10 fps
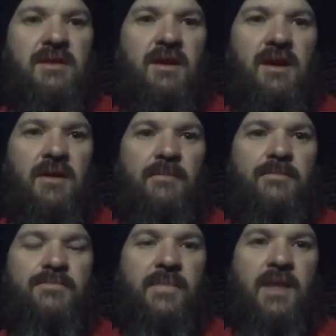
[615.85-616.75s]

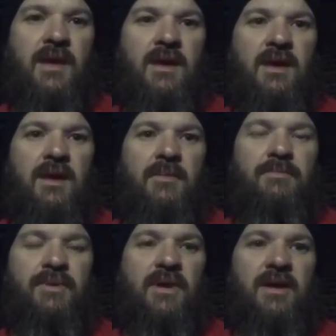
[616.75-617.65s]

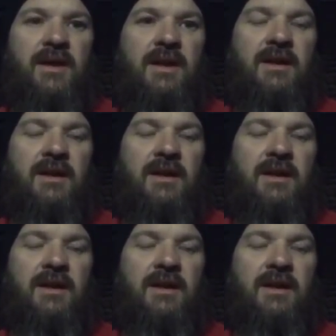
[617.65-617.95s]
but